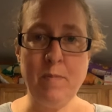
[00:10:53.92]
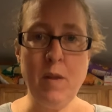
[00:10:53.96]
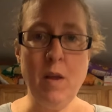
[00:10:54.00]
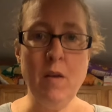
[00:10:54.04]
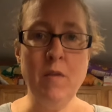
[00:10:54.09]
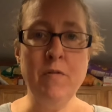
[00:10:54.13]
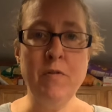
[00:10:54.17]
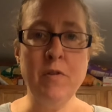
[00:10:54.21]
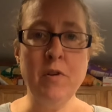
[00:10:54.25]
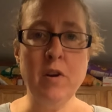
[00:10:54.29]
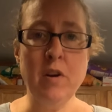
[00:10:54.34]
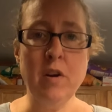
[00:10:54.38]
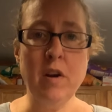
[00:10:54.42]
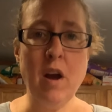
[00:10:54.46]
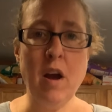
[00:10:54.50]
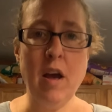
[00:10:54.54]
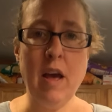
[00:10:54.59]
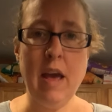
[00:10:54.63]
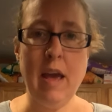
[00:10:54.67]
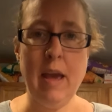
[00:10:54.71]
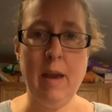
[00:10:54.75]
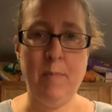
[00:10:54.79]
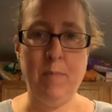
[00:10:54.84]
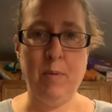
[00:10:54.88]
for
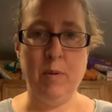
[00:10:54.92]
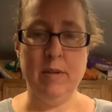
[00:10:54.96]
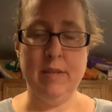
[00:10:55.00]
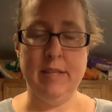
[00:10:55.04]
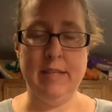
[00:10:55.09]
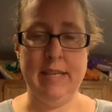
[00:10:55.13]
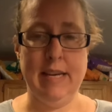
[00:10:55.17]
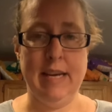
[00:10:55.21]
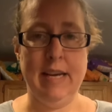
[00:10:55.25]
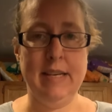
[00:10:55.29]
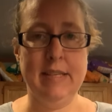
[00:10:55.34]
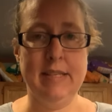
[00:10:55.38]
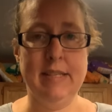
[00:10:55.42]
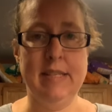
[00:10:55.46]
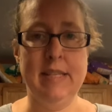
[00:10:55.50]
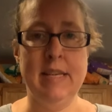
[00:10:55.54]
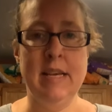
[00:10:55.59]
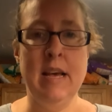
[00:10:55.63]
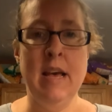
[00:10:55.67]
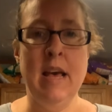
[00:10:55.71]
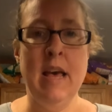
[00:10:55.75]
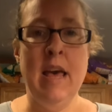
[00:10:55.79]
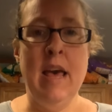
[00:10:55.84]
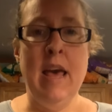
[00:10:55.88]
April 6th
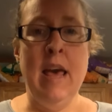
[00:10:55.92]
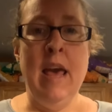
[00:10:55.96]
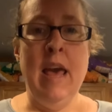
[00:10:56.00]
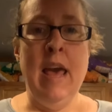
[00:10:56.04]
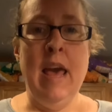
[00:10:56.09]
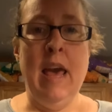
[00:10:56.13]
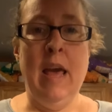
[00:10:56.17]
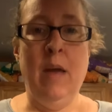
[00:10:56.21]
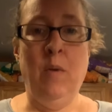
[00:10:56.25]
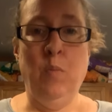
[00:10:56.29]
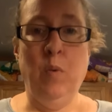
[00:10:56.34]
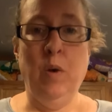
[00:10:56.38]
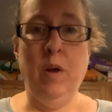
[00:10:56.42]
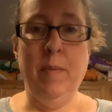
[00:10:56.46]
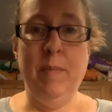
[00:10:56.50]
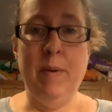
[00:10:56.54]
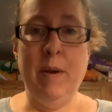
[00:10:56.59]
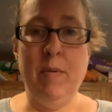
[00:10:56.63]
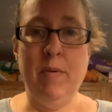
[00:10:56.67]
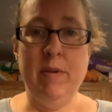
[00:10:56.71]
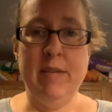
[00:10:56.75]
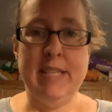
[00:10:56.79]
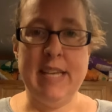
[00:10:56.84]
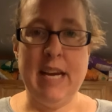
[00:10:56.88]
and will be
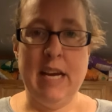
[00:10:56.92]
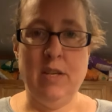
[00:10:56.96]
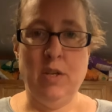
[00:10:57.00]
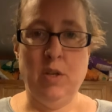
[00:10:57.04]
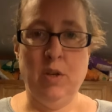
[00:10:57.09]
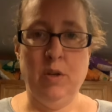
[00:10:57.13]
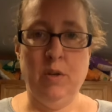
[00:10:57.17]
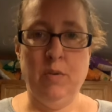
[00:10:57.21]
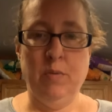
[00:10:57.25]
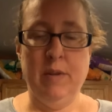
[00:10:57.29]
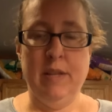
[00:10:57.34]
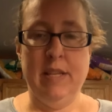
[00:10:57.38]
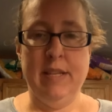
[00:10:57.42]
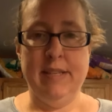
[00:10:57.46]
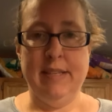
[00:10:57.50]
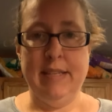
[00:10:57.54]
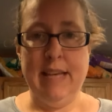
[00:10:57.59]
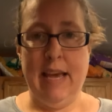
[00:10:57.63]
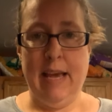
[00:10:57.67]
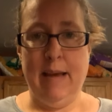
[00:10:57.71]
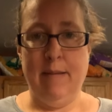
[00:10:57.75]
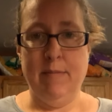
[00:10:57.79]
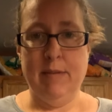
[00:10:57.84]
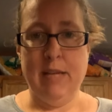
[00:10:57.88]
rescheduled with the
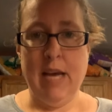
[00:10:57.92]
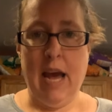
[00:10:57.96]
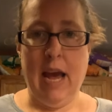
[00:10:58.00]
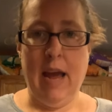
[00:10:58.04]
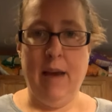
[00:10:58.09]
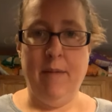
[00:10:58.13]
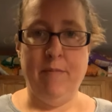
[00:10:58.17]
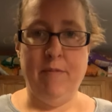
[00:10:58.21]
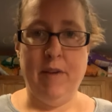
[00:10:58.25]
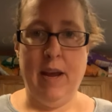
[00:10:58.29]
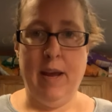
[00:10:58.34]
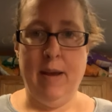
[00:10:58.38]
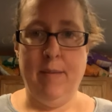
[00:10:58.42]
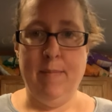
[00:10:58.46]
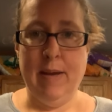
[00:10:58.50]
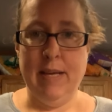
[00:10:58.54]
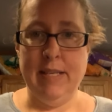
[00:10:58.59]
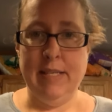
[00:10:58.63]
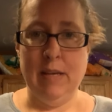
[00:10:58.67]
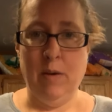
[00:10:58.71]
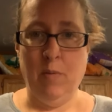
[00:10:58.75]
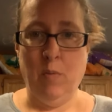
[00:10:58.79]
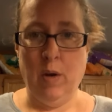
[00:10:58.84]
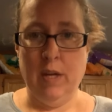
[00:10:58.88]
same time frame as
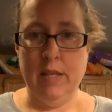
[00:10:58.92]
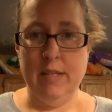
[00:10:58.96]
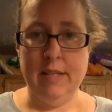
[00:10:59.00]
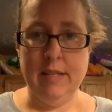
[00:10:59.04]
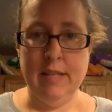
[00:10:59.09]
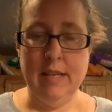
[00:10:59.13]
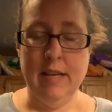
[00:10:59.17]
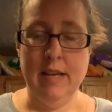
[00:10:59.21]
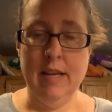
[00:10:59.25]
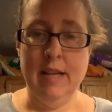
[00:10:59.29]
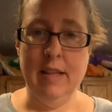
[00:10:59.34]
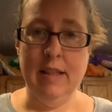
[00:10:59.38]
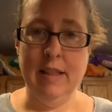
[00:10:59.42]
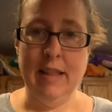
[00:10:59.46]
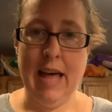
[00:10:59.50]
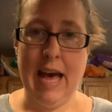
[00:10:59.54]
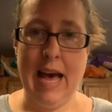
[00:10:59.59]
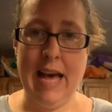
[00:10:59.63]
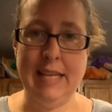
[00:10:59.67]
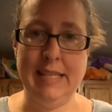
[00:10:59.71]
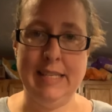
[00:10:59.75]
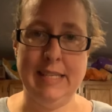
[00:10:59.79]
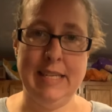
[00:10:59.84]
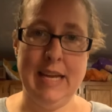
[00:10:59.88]
it was
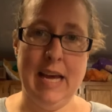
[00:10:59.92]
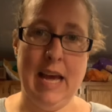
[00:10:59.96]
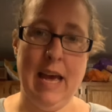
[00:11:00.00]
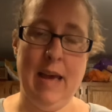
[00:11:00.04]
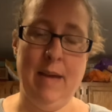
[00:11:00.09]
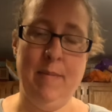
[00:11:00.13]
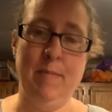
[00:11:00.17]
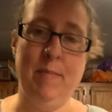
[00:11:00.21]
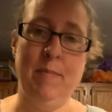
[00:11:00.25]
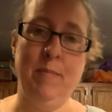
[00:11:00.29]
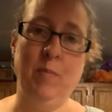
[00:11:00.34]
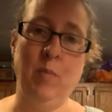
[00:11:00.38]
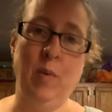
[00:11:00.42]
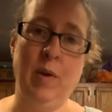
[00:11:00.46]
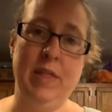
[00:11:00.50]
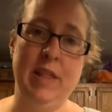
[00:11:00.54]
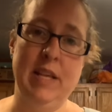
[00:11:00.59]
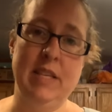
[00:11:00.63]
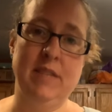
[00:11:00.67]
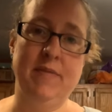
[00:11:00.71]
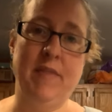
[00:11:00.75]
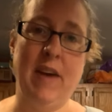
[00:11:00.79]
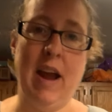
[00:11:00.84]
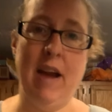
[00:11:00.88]
last time when
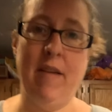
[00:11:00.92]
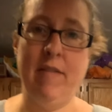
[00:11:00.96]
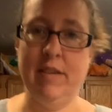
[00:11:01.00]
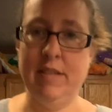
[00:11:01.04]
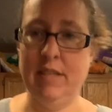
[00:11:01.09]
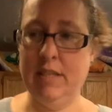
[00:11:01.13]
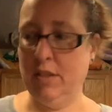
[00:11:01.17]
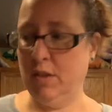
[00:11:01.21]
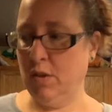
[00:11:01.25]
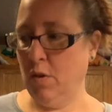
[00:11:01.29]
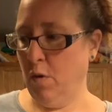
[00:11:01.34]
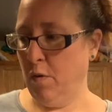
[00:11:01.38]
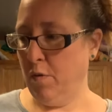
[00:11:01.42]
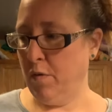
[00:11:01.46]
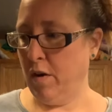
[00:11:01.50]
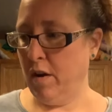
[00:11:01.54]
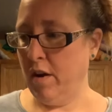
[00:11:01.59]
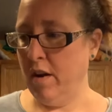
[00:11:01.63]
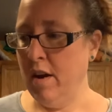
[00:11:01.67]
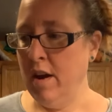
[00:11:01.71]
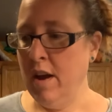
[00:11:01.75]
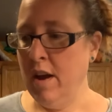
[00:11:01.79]
this virus is over.